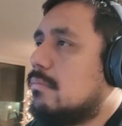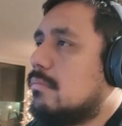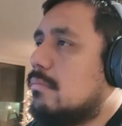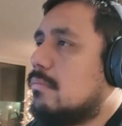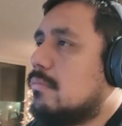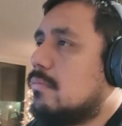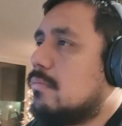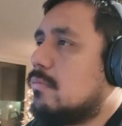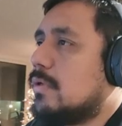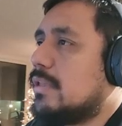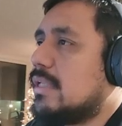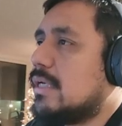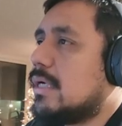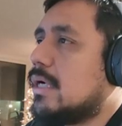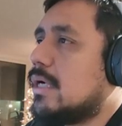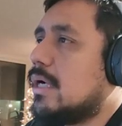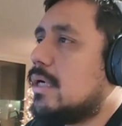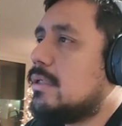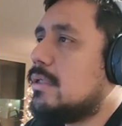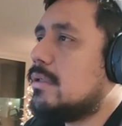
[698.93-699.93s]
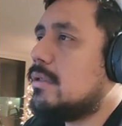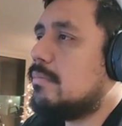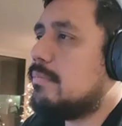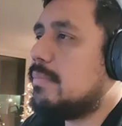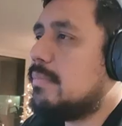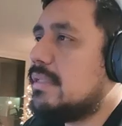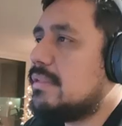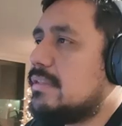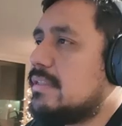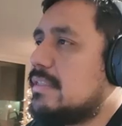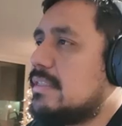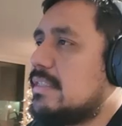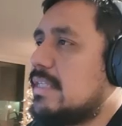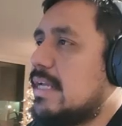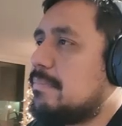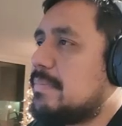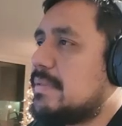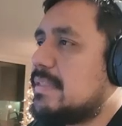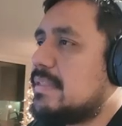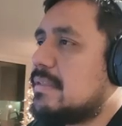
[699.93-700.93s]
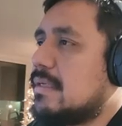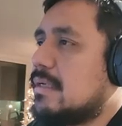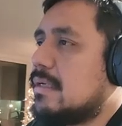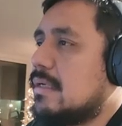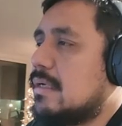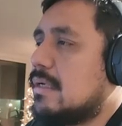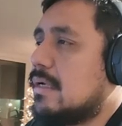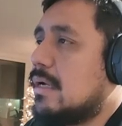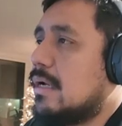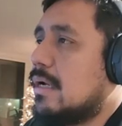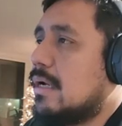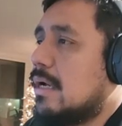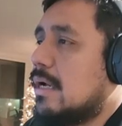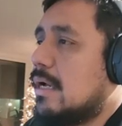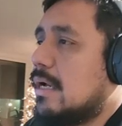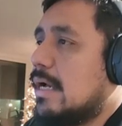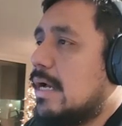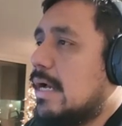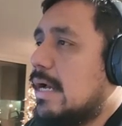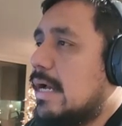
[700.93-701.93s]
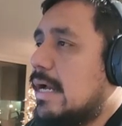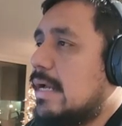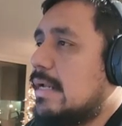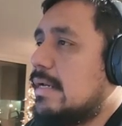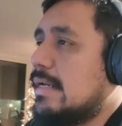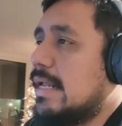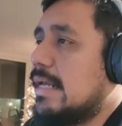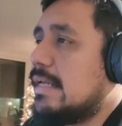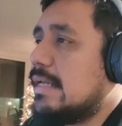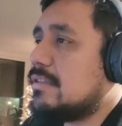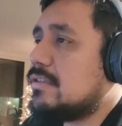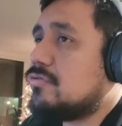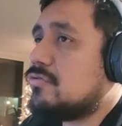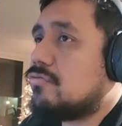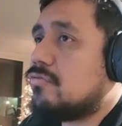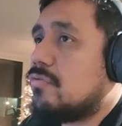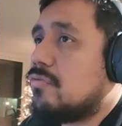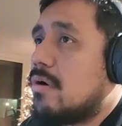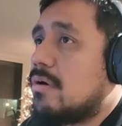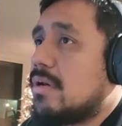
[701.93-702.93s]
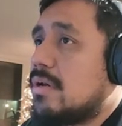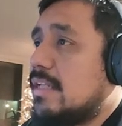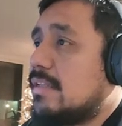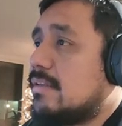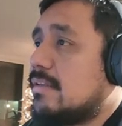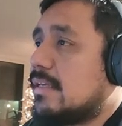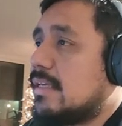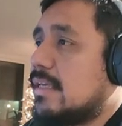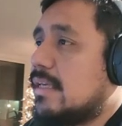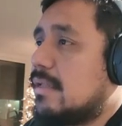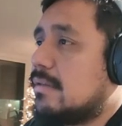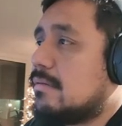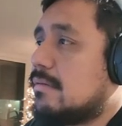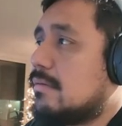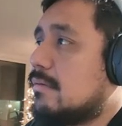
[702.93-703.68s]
With the gun, build steps, and let's run it again.